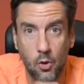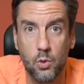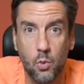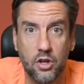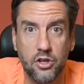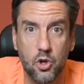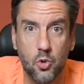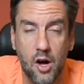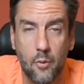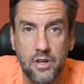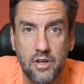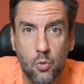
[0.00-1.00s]
We want you
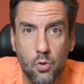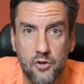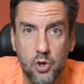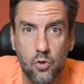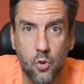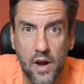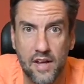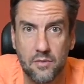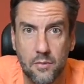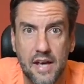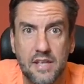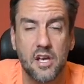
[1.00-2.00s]
helping to review the
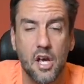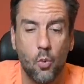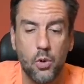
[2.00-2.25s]
resumes.